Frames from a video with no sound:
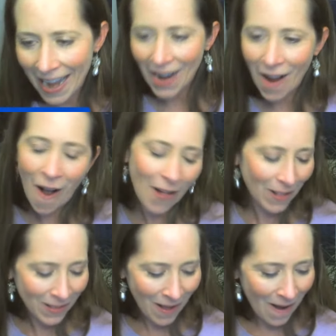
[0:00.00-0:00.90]
saying
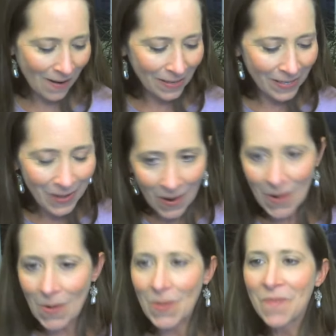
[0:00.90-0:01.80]
all along.
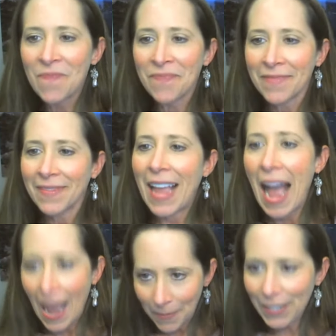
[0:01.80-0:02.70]
So
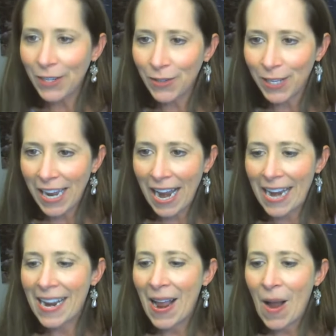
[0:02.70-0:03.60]
happy
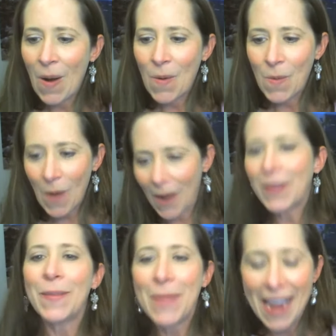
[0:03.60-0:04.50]
Tuesday.
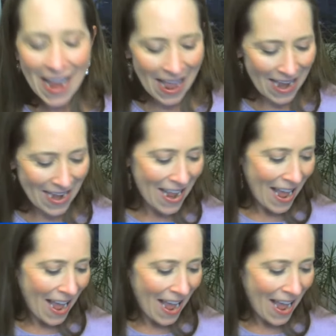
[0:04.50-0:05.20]
Welcome in.